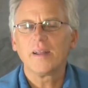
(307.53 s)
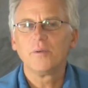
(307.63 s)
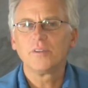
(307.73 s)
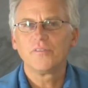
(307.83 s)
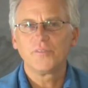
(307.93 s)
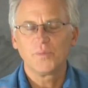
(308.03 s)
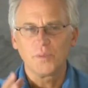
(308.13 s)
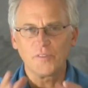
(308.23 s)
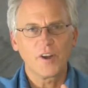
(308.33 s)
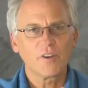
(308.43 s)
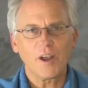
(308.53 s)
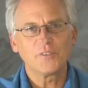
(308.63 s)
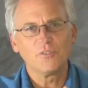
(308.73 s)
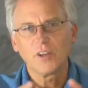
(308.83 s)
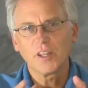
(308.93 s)
It was a, the
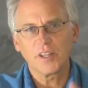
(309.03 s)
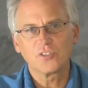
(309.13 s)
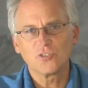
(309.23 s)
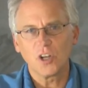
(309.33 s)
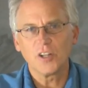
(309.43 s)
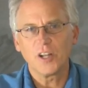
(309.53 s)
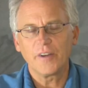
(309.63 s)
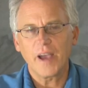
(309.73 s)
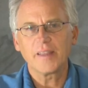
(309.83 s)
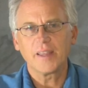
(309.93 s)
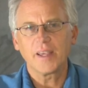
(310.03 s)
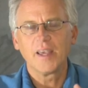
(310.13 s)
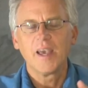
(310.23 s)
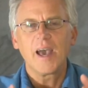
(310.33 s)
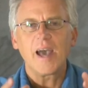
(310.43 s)
photographs are really extraordinary, I think,
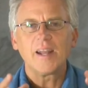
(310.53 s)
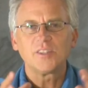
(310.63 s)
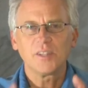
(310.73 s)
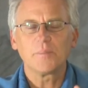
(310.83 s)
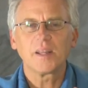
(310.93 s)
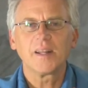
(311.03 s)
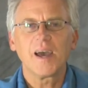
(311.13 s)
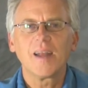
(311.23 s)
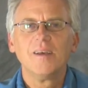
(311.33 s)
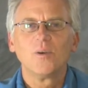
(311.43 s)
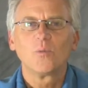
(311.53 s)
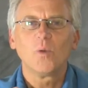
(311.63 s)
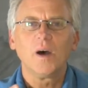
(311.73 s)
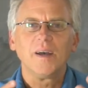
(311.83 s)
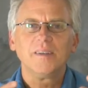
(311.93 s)
and it's something that
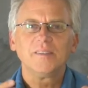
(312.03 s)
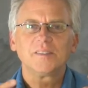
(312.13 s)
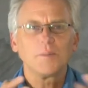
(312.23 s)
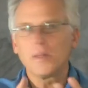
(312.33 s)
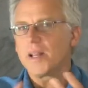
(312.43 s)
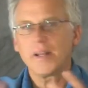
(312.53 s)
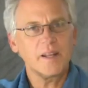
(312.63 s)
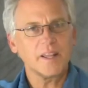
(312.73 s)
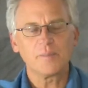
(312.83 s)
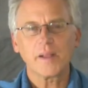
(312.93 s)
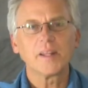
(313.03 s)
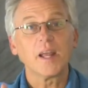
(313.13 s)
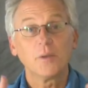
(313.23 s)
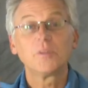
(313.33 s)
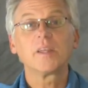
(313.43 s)
was something they didn't expect to
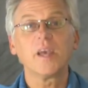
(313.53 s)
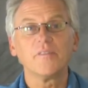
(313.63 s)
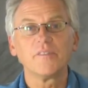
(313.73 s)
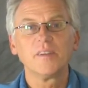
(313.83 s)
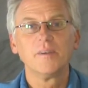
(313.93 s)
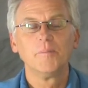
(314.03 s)
get. It was a gift.